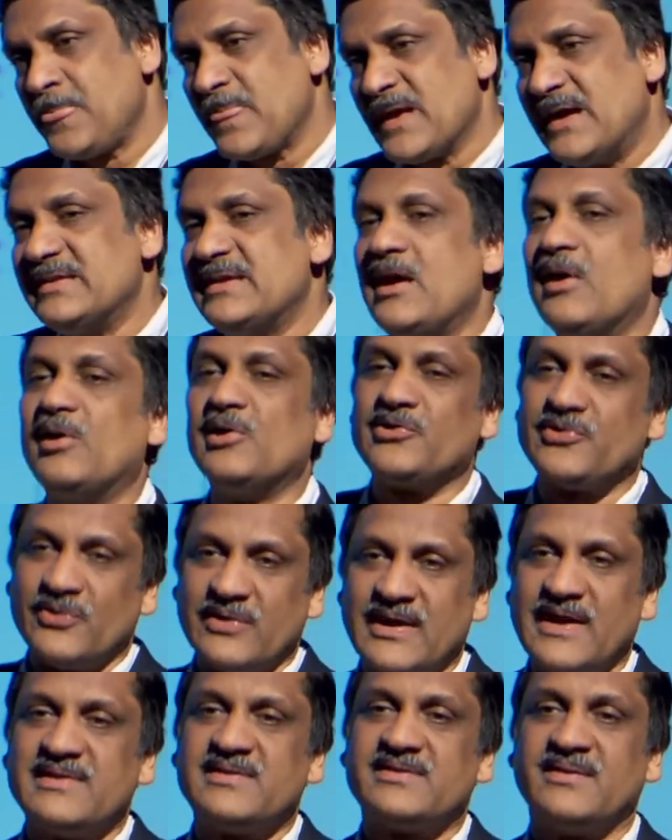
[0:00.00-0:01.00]
they also
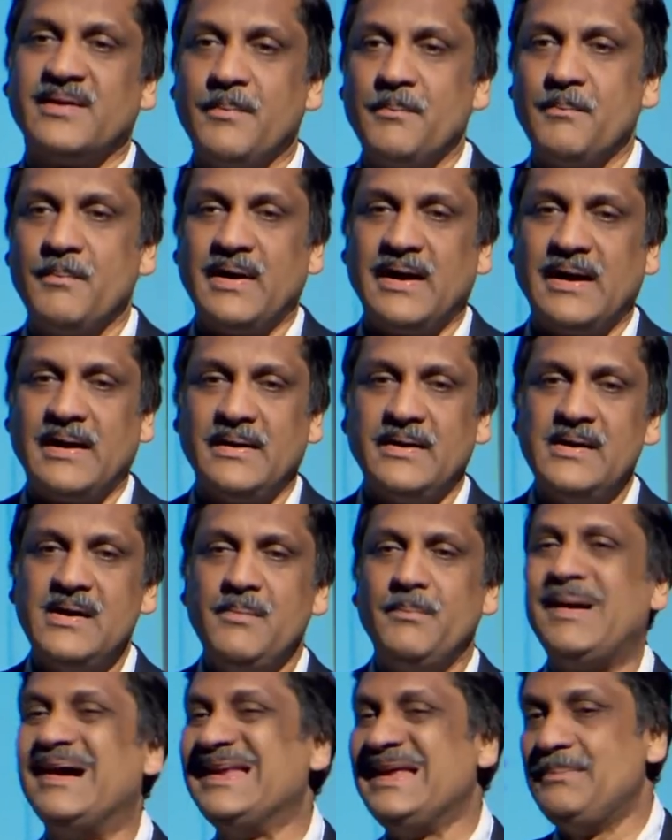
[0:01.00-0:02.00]
get some
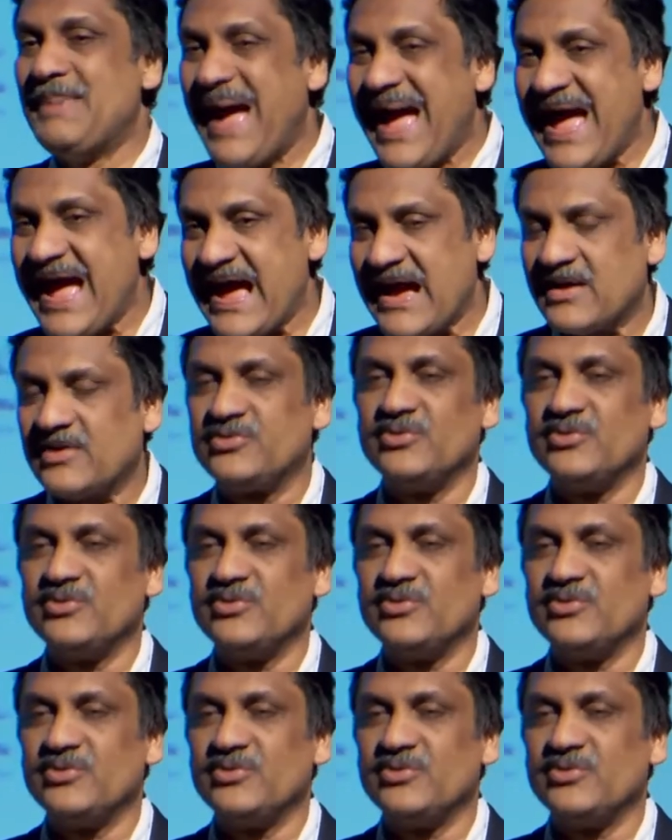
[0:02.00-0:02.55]
money back,